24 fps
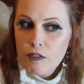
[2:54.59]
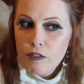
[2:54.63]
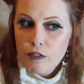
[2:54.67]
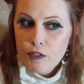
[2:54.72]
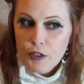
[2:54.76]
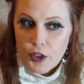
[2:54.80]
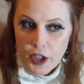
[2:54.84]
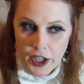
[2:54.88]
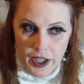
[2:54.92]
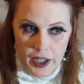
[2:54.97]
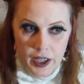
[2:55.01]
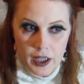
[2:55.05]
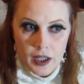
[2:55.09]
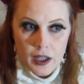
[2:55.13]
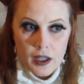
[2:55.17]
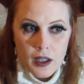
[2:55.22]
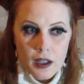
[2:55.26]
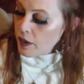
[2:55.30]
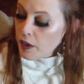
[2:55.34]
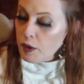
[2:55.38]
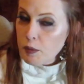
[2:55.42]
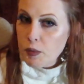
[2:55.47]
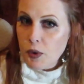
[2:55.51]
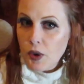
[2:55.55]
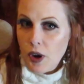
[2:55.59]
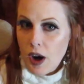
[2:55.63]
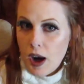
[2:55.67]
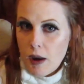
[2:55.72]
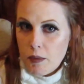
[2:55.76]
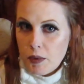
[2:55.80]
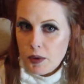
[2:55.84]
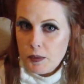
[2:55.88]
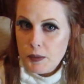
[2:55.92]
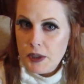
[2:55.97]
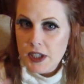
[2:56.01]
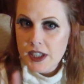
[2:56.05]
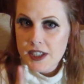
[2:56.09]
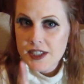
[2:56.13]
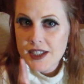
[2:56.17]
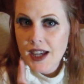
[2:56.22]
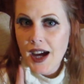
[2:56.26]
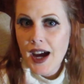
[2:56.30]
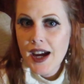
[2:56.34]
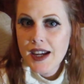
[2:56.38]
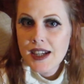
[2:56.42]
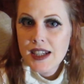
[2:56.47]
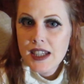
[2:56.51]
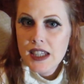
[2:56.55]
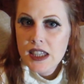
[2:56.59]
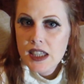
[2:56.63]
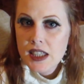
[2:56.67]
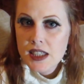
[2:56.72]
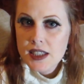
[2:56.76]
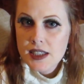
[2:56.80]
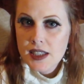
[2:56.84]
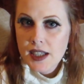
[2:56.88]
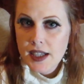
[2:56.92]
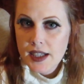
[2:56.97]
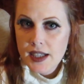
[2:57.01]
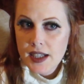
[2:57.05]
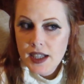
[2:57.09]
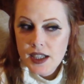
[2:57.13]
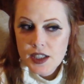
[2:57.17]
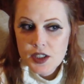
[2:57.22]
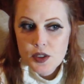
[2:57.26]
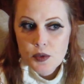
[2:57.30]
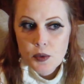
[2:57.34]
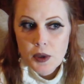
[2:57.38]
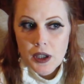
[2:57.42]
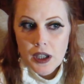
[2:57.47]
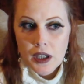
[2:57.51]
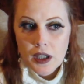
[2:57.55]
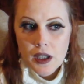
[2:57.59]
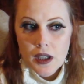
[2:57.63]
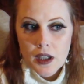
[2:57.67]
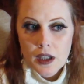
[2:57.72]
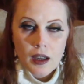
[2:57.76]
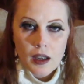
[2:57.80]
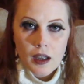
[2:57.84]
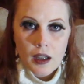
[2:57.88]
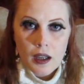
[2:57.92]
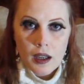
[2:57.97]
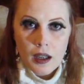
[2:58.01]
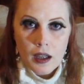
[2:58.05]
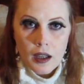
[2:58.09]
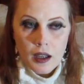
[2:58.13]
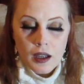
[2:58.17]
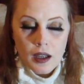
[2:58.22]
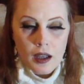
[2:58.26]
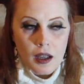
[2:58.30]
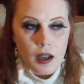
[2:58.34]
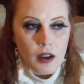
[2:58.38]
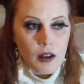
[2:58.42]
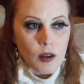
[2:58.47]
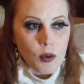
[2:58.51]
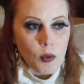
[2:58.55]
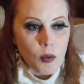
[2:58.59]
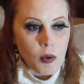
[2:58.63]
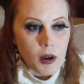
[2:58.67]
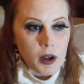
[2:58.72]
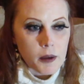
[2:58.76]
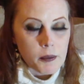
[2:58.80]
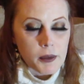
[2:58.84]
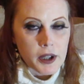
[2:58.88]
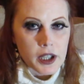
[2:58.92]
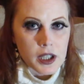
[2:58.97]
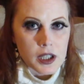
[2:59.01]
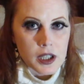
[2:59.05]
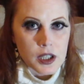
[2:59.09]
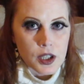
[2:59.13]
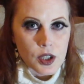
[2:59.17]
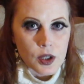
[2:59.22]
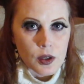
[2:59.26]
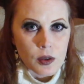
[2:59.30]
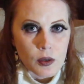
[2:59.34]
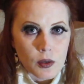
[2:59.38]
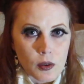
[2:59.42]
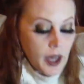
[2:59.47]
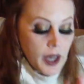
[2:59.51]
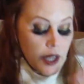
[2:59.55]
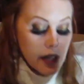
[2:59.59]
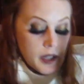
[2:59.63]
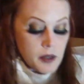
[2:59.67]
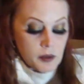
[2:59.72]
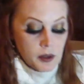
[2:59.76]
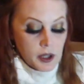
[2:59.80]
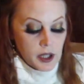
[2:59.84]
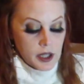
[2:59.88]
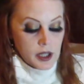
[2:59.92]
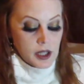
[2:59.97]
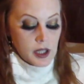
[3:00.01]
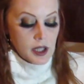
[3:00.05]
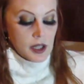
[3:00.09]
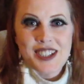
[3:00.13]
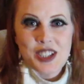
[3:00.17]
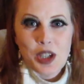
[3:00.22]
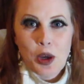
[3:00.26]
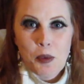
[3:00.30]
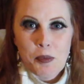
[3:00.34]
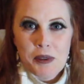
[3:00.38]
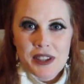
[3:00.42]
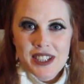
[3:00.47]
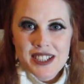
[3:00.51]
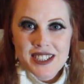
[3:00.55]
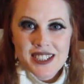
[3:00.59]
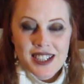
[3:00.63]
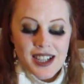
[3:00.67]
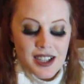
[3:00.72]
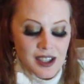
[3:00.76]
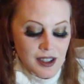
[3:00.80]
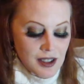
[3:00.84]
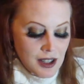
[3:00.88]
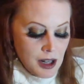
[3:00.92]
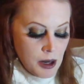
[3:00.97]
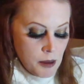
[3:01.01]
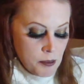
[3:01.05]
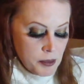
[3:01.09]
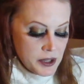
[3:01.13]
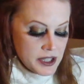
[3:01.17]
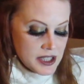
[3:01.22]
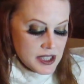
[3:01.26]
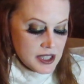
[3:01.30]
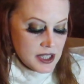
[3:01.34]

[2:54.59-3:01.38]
Frick. The problem is, I need this like next week. What am I gonna do? Anyway, let's open this sucker up and